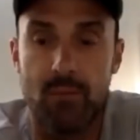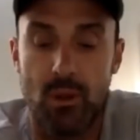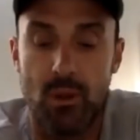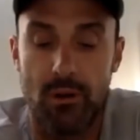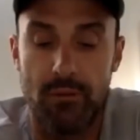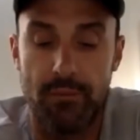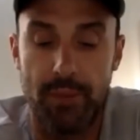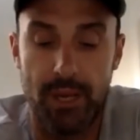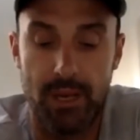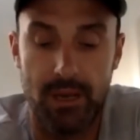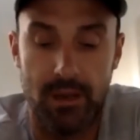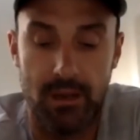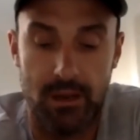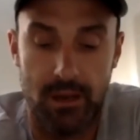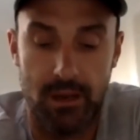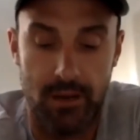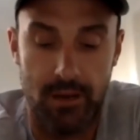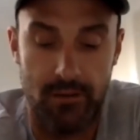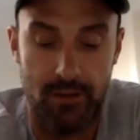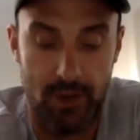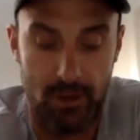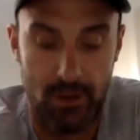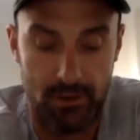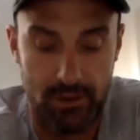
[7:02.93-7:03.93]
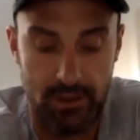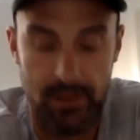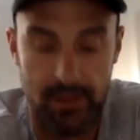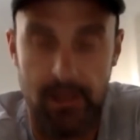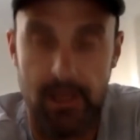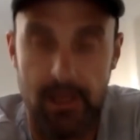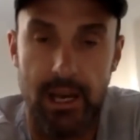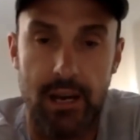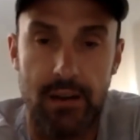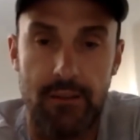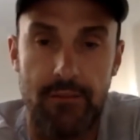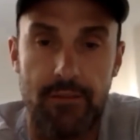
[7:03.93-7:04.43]
I've been involved in
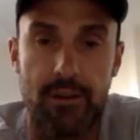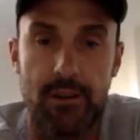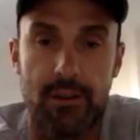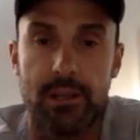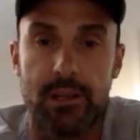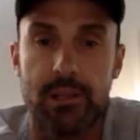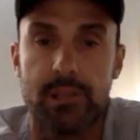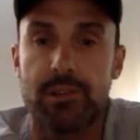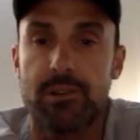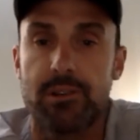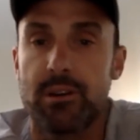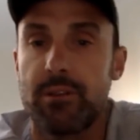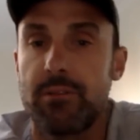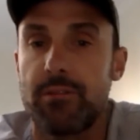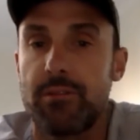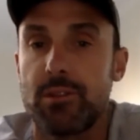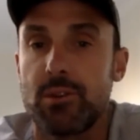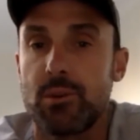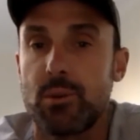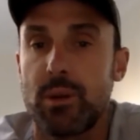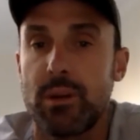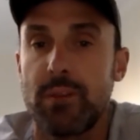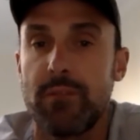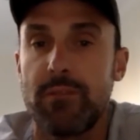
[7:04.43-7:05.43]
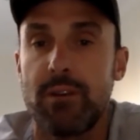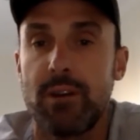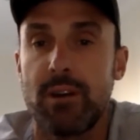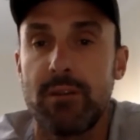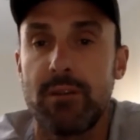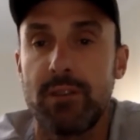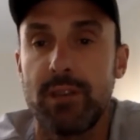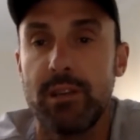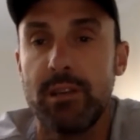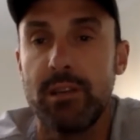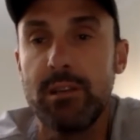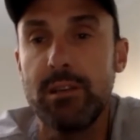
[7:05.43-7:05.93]
the AFL industry for
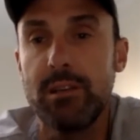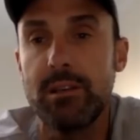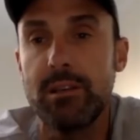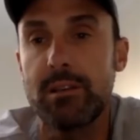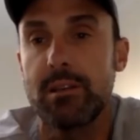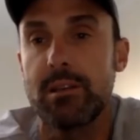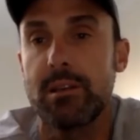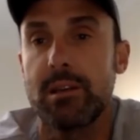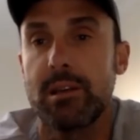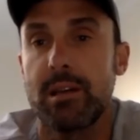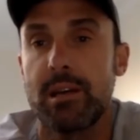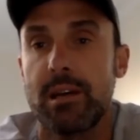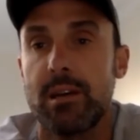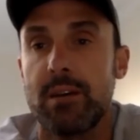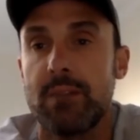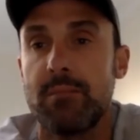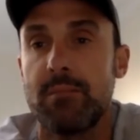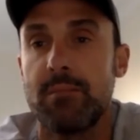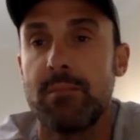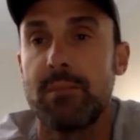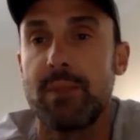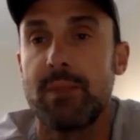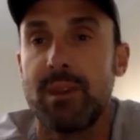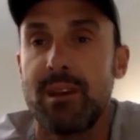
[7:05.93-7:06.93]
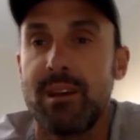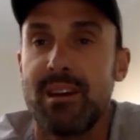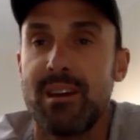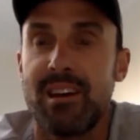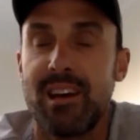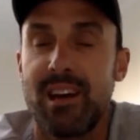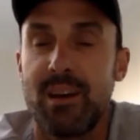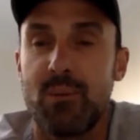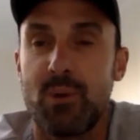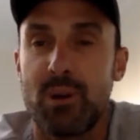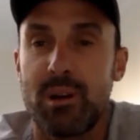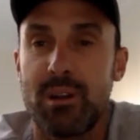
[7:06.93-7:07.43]
25 years.
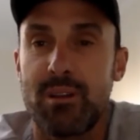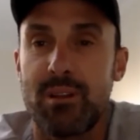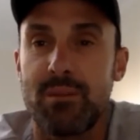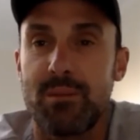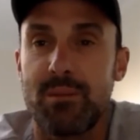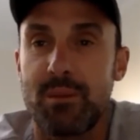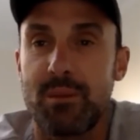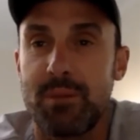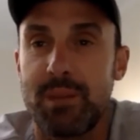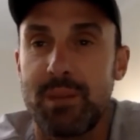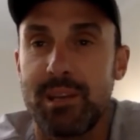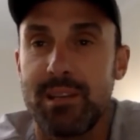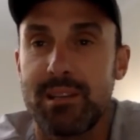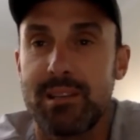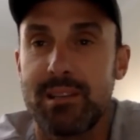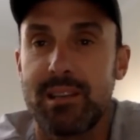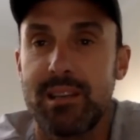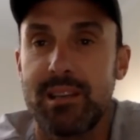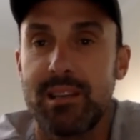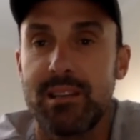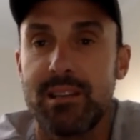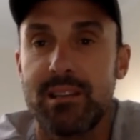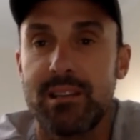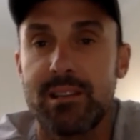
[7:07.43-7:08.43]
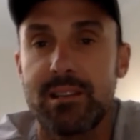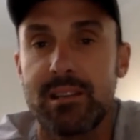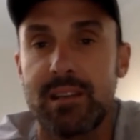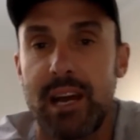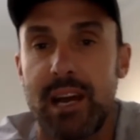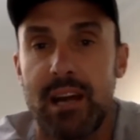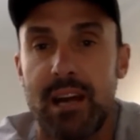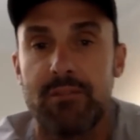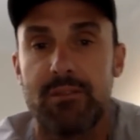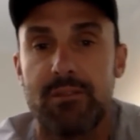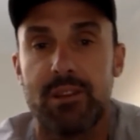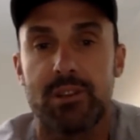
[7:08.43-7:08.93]
And one of the biggest things
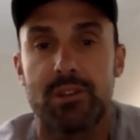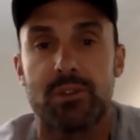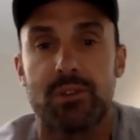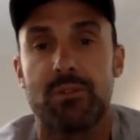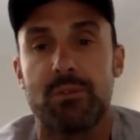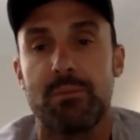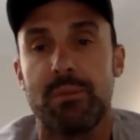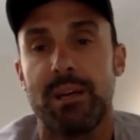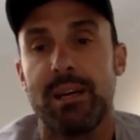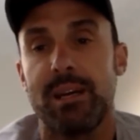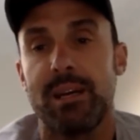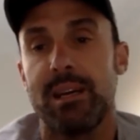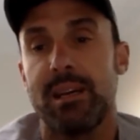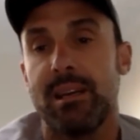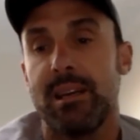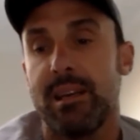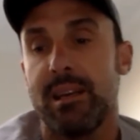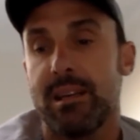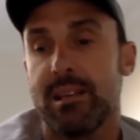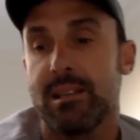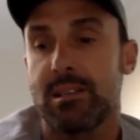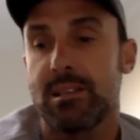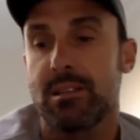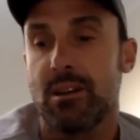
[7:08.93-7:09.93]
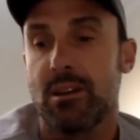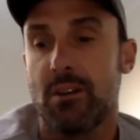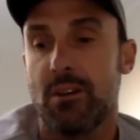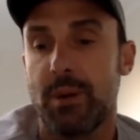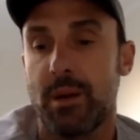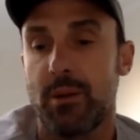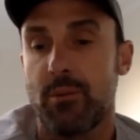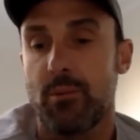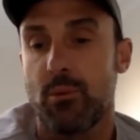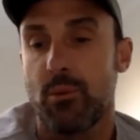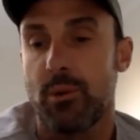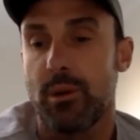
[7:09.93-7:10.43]
out of this for me is I've
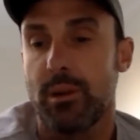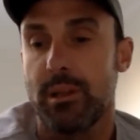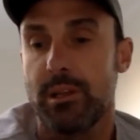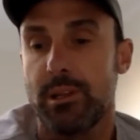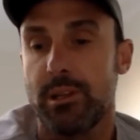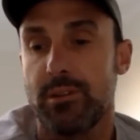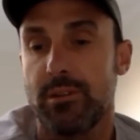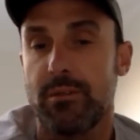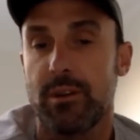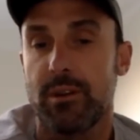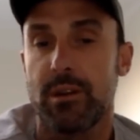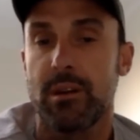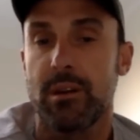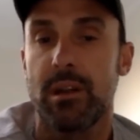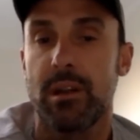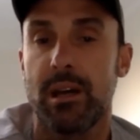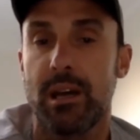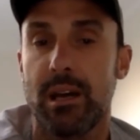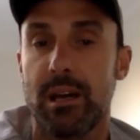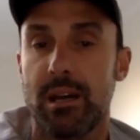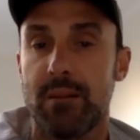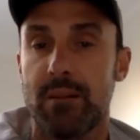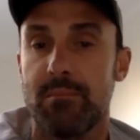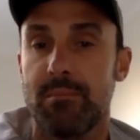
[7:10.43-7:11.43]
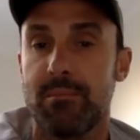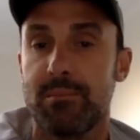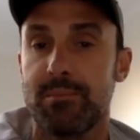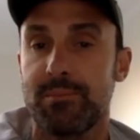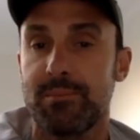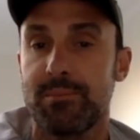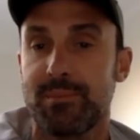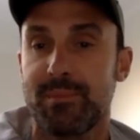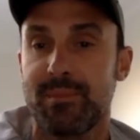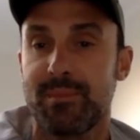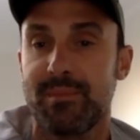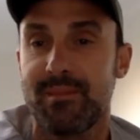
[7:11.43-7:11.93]
been really driven
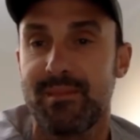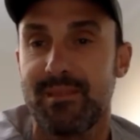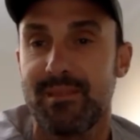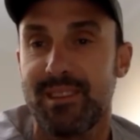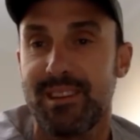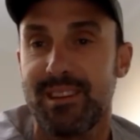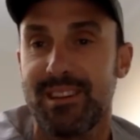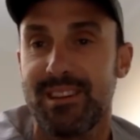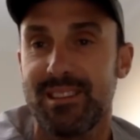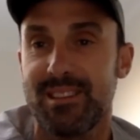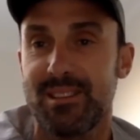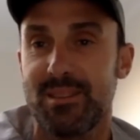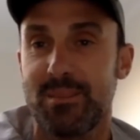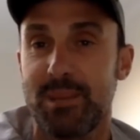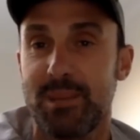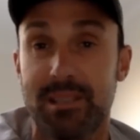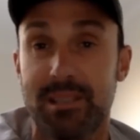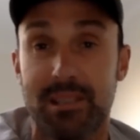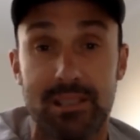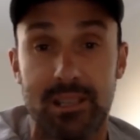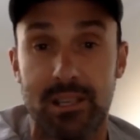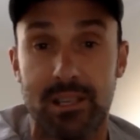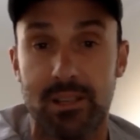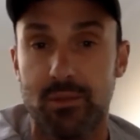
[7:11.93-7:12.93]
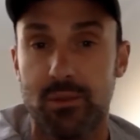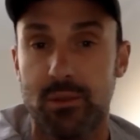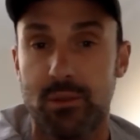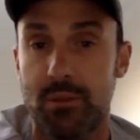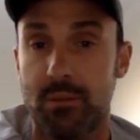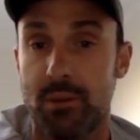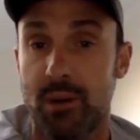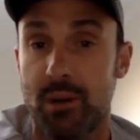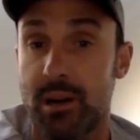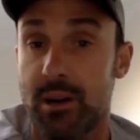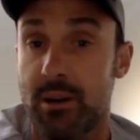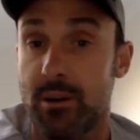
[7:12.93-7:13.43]
to be successful
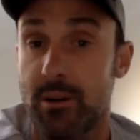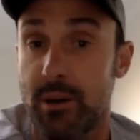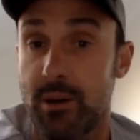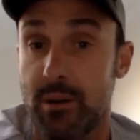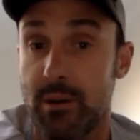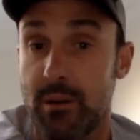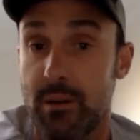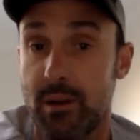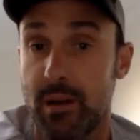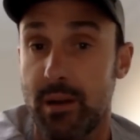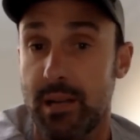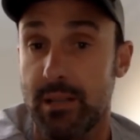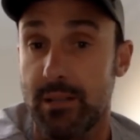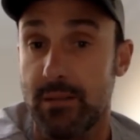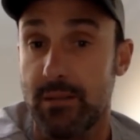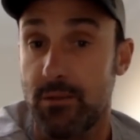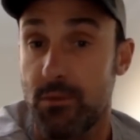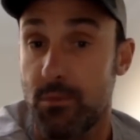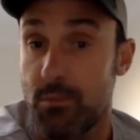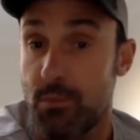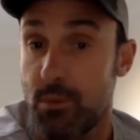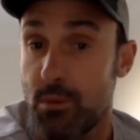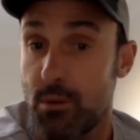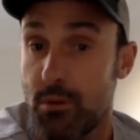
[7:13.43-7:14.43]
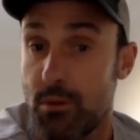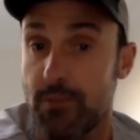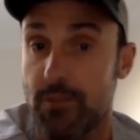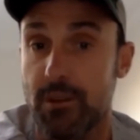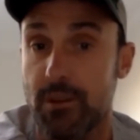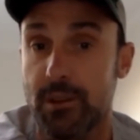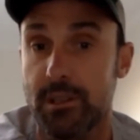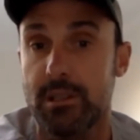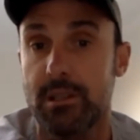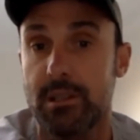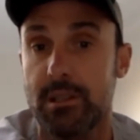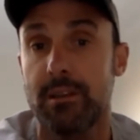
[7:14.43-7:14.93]
in my career as a footballer,
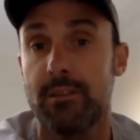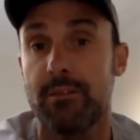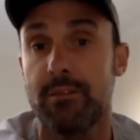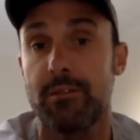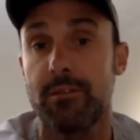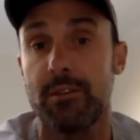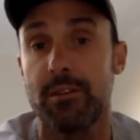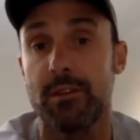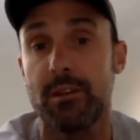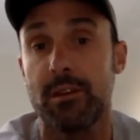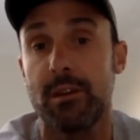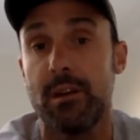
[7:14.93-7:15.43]
firstly for